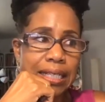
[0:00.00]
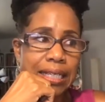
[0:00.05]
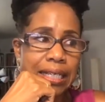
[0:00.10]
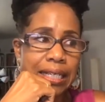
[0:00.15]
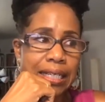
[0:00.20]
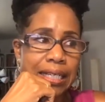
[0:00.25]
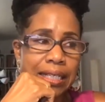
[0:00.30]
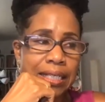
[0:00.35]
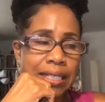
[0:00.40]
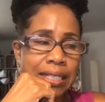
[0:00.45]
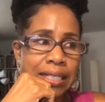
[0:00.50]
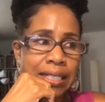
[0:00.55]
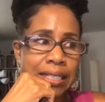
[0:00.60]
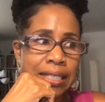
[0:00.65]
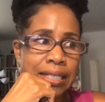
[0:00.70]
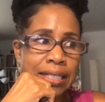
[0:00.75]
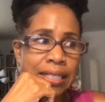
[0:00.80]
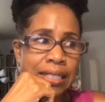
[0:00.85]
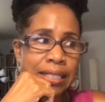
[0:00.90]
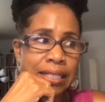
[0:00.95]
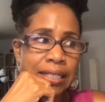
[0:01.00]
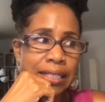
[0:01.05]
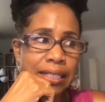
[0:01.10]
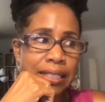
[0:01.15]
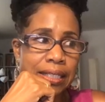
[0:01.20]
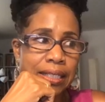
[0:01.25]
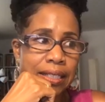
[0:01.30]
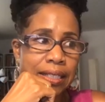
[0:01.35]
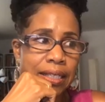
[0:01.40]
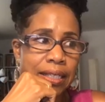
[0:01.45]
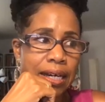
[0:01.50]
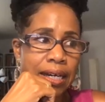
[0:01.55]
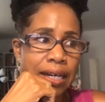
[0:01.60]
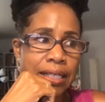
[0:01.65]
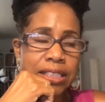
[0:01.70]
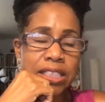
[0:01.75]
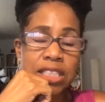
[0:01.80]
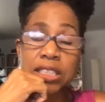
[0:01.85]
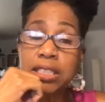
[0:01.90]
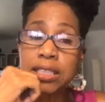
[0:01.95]
he uh,
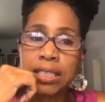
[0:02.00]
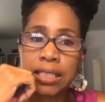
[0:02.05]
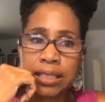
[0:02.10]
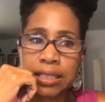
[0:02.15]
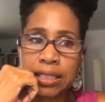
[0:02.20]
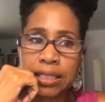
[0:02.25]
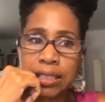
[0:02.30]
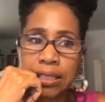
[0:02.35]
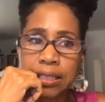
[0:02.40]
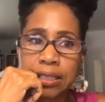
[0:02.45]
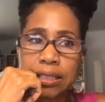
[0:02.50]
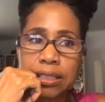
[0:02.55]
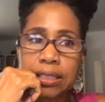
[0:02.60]
just doesn't